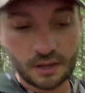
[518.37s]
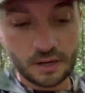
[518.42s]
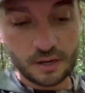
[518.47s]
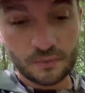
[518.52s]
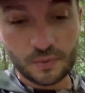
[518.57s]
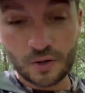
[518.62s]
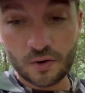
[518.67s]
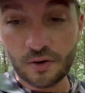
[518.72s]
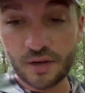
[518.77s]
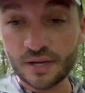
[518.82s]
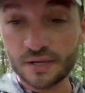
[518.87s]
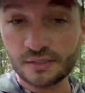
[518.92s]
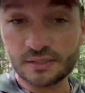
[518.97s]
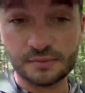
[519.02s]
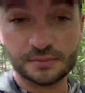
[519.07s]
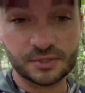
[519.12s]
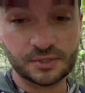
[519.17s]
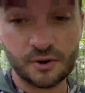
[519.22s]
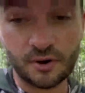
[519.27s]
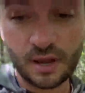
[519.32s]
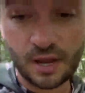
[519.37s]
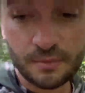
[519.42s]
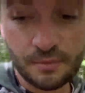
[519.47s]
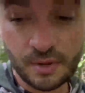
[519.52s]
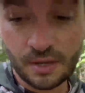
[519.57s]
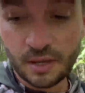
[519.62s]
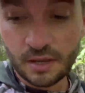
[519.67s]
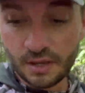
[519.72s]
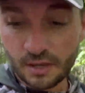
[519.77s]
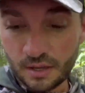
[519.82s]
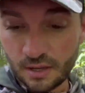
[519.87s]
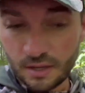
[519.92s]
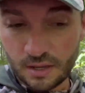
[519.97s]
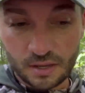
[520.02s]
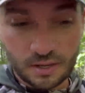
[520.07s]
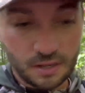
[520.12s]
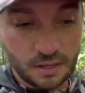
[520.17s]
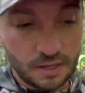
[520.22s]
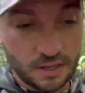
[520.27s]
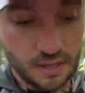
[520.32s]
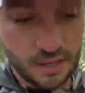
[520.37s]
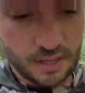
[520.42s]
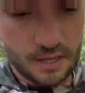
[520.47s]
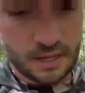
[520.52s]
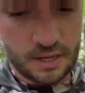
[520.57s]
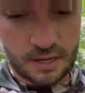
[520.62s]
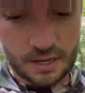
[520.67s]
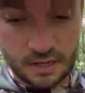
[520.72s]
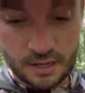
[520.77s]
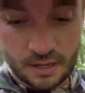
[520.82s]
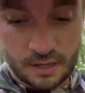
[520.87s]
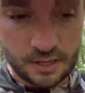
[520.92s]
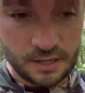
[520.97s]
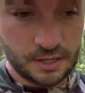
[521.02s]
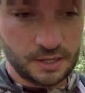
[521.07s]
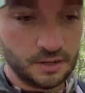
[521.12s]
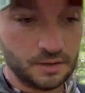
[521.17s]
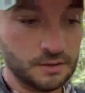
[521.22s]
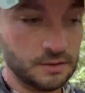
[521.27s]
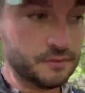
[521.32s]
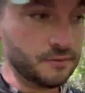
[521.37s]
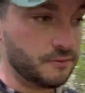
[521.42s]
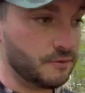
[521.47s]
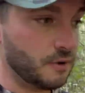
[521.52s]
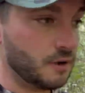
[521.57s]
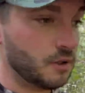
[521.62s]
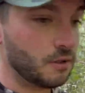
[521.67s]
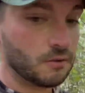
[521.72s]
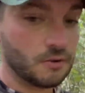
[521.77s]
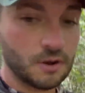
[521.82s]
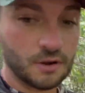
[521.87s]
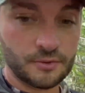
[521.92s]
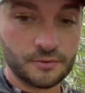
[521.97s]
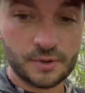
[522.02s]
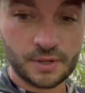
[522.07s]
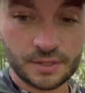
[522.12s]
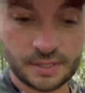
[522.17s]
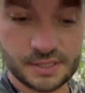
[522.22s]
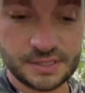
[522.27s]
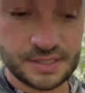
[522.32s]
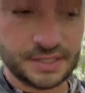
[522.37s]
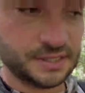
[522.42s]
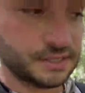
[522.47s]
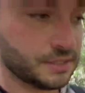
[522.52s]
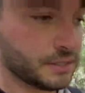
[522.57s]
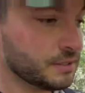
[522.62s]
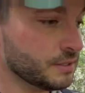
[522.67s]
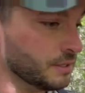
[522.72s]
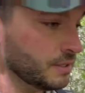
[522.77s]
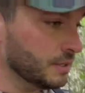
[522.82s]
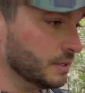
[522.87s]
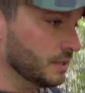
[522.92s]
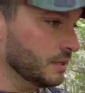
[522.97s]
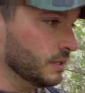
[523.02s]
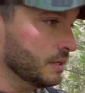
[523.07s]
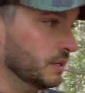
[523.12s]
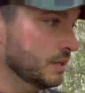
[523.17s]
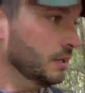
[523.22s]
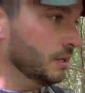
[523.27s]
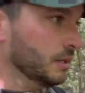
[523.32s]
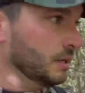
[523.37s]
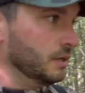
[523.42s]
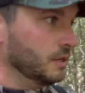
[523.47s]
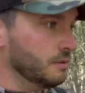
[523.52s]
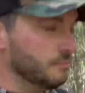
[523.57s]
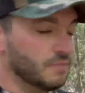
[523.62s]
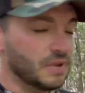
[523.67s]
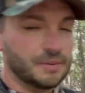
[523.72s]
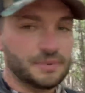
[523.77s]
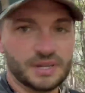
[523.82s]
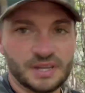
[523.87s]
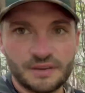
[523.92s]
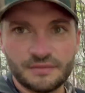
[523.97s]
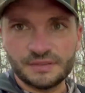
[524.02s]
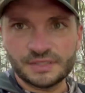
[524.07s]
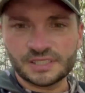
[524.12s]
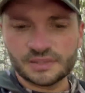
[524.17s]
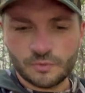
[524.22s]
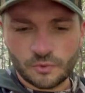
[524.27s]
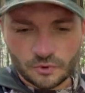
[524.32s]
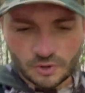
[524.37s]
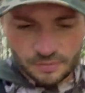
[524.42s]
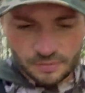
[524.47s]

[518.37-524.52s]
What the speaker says: go ahead and subscribe. And, you know, follow along throughout the season. Maybe giving some more